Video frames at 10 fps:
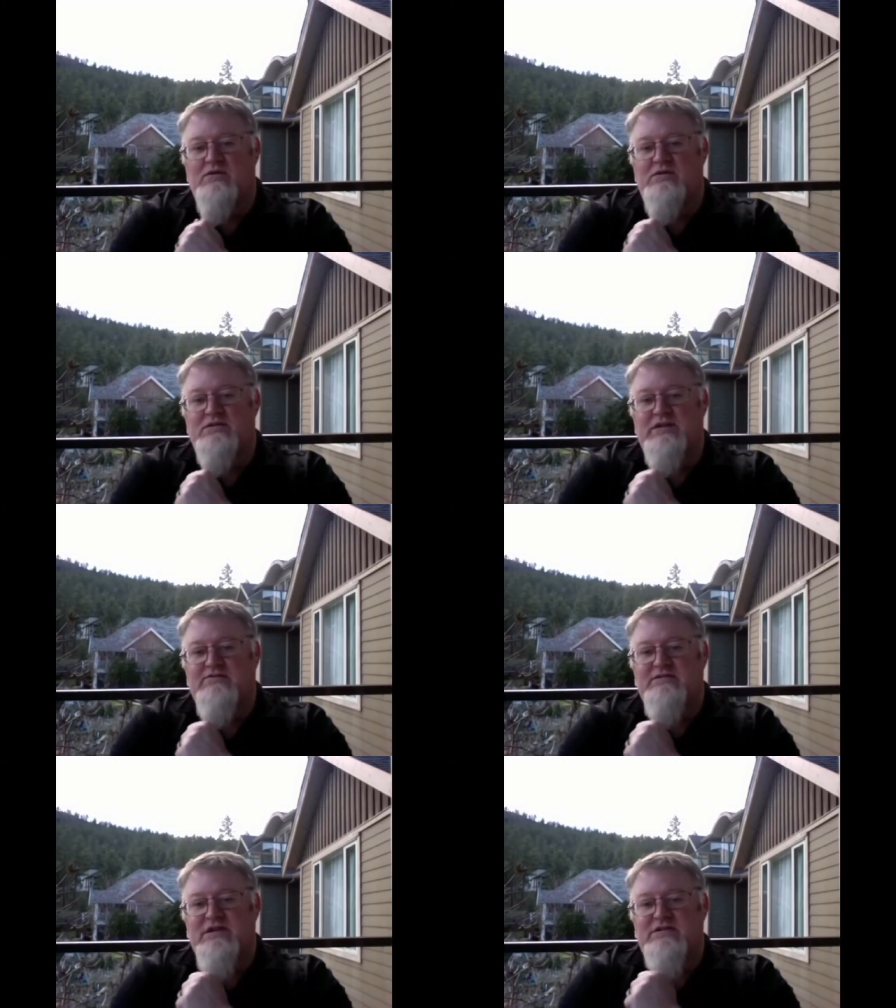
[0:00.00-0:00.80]
the
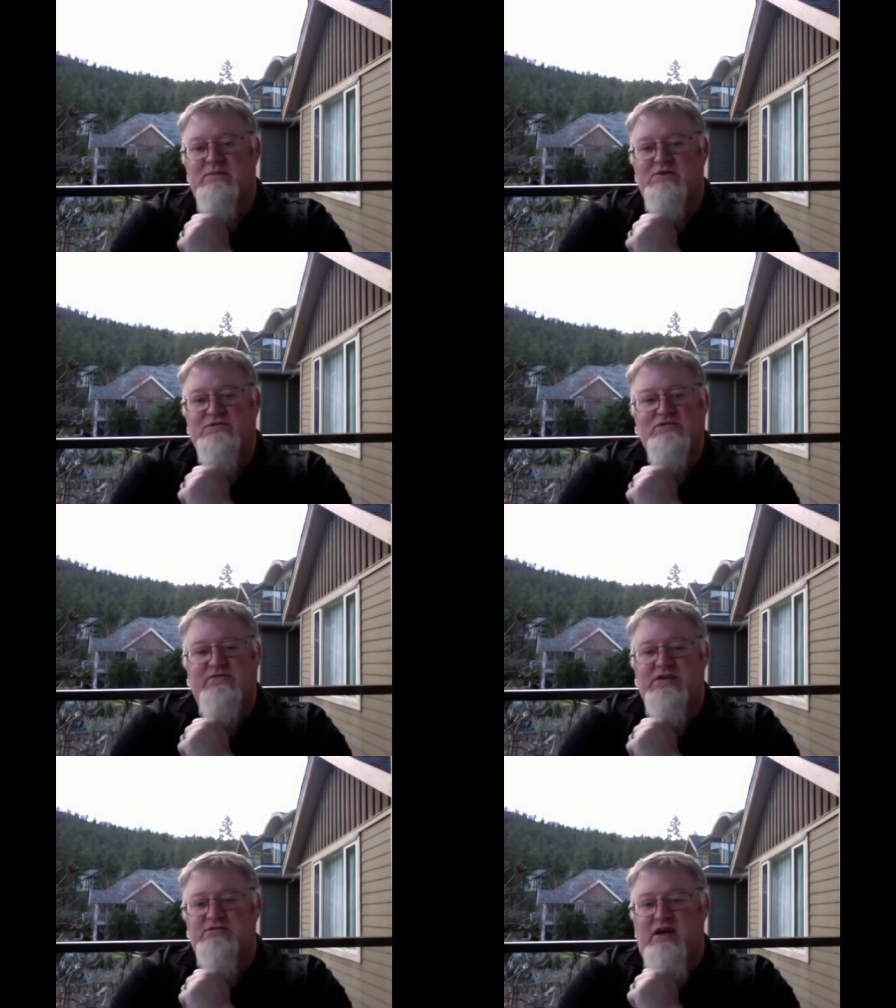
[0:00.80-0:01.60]
seven signs points to his
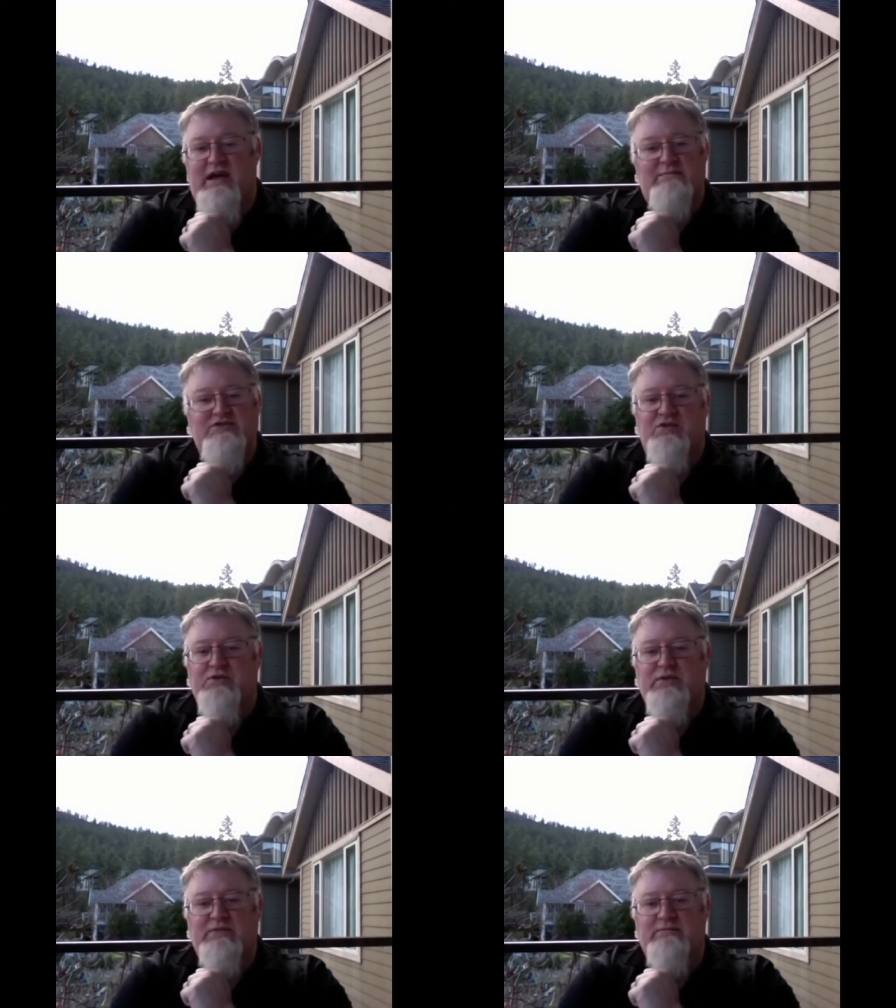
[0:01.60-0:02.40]
vintage. I,
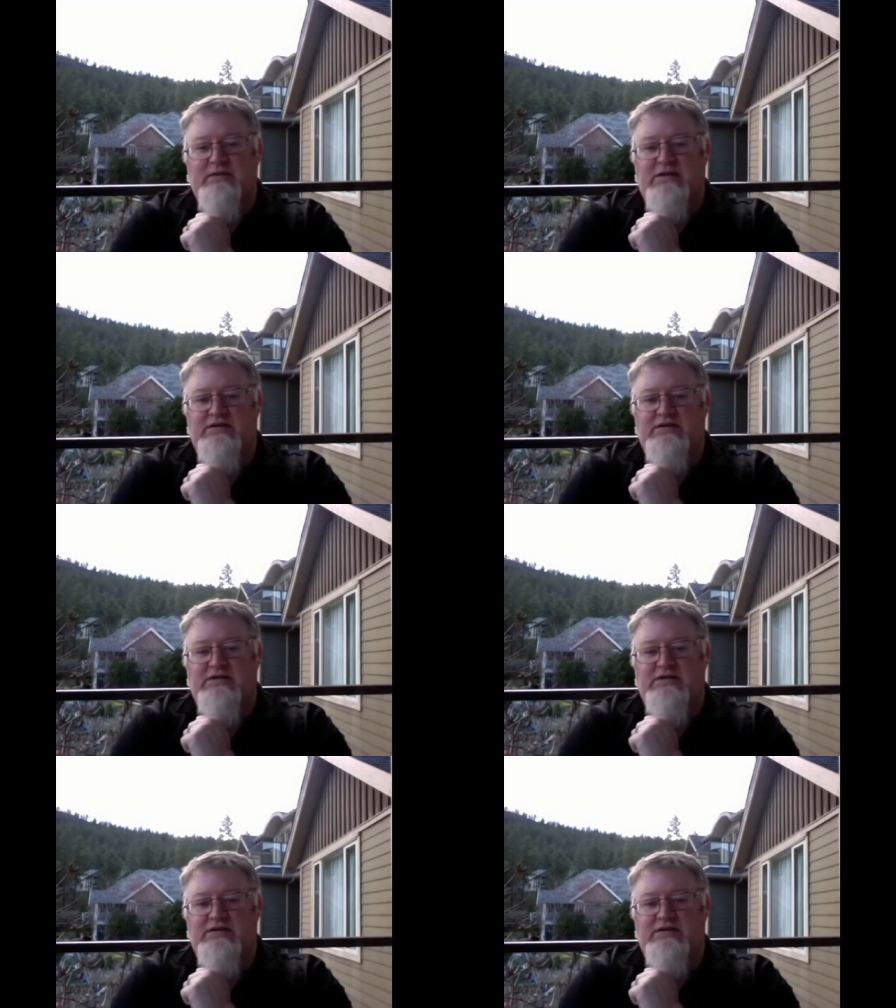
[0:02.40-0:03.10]
absolutely. I totally agree.